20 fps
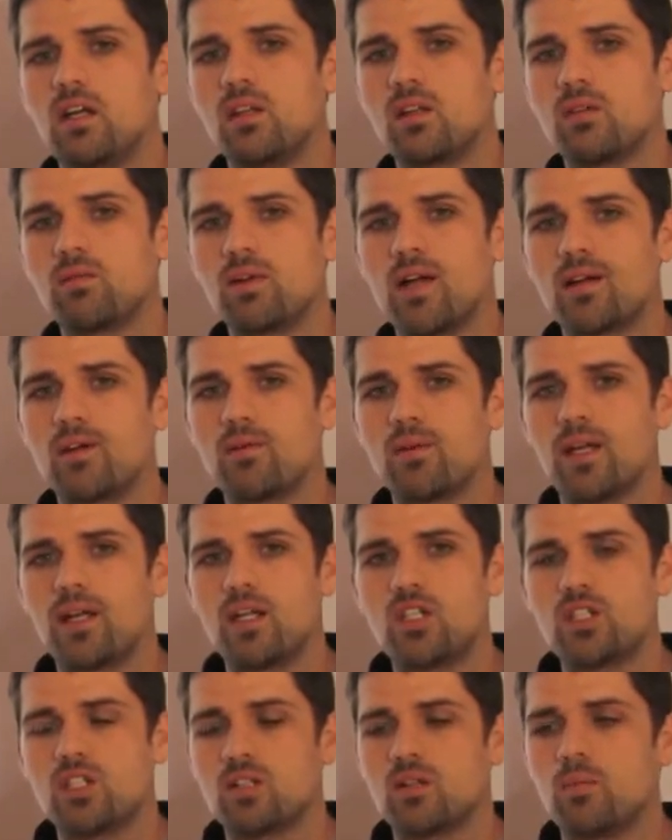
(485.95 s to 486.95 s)
and their
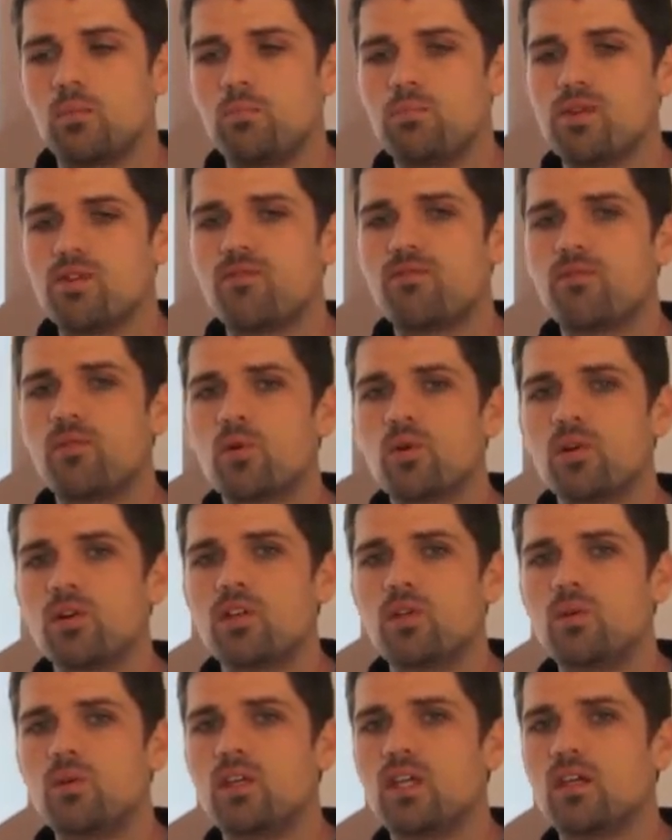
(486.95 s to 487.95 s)
recreation before
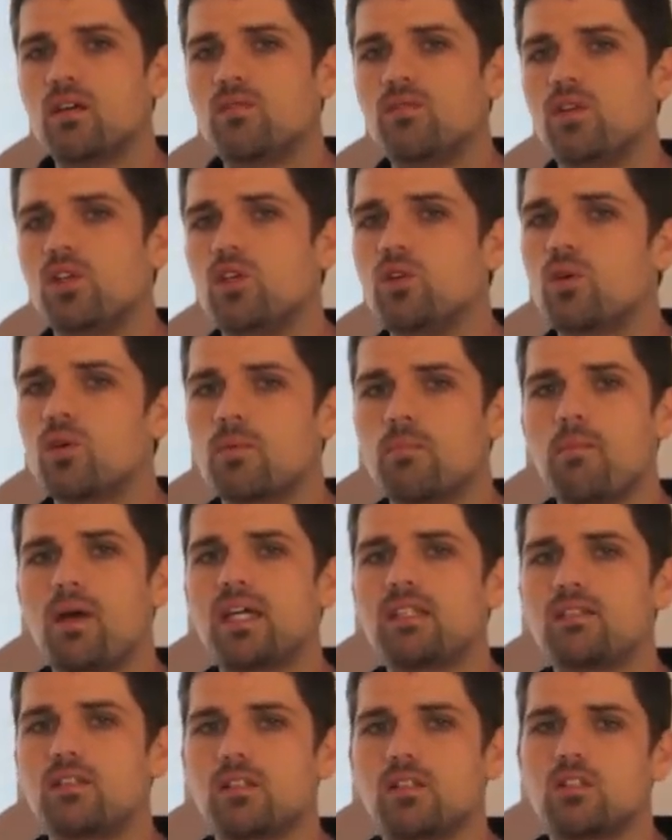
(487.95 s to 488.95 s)
you give your
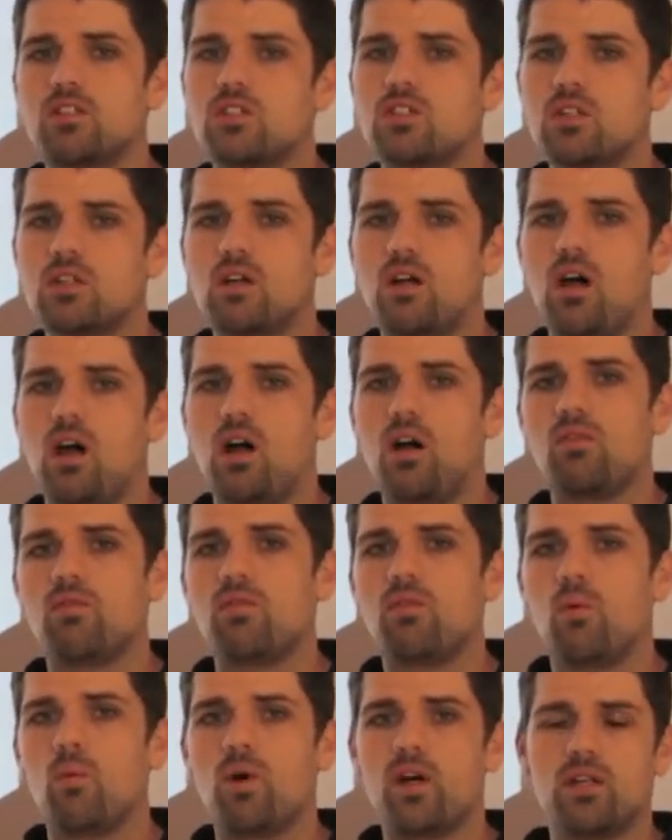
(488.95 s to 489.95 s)
message of
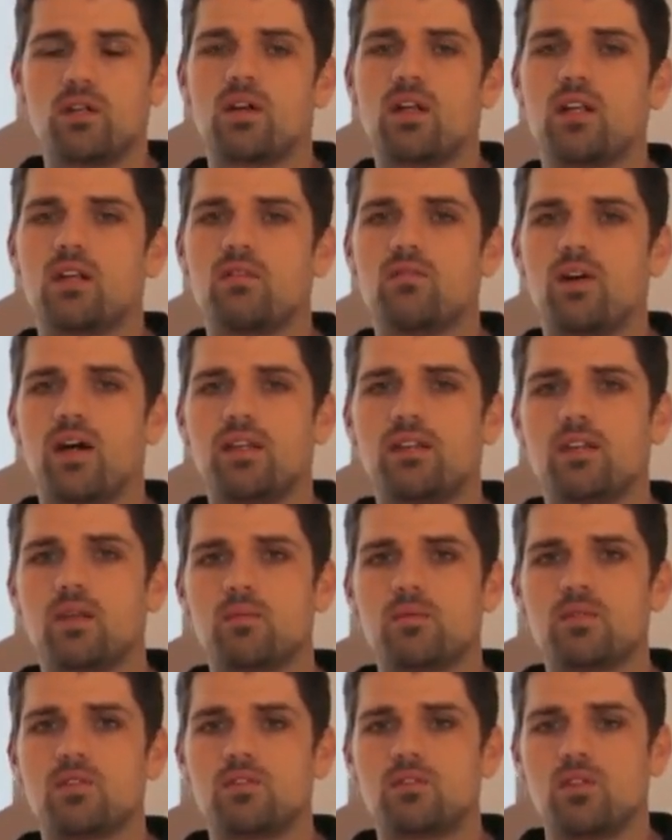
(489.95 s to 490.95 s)
what you're going to invite
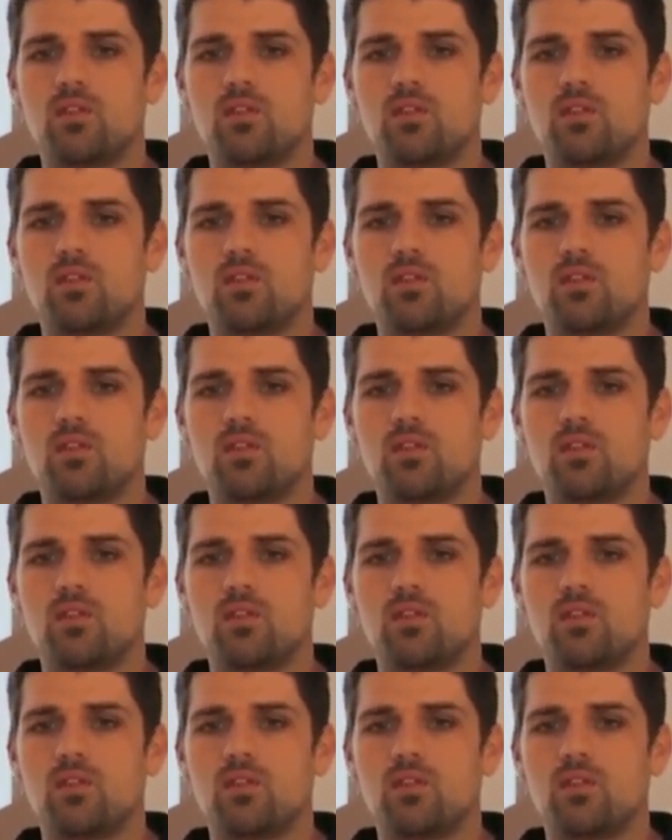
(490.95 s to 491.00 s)
them to.